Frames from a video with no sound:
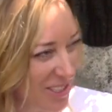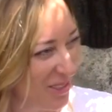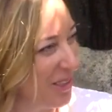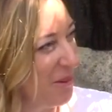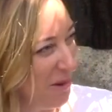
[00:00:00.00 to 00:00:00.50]

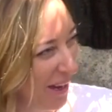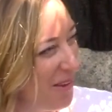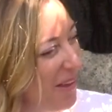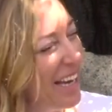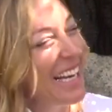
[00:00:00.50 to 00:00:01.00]
group.
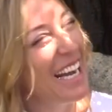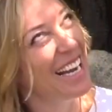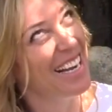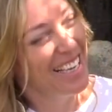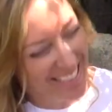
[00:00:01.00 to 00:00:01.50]

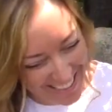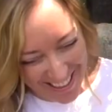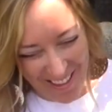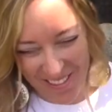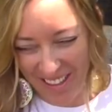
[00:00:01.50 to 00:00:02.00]

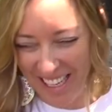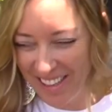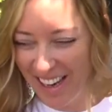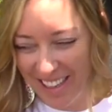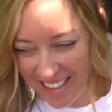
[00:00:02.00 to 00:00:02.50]
I'm looking
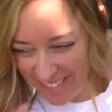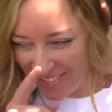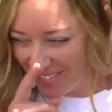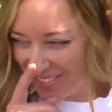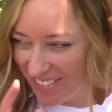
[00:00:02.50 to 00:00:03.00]
around
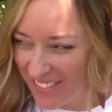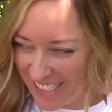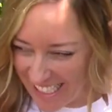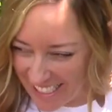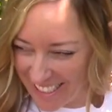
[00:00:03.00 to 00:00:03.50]
going,
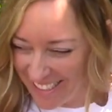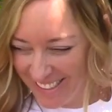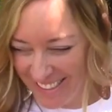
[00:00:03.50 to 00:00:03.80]
I need to,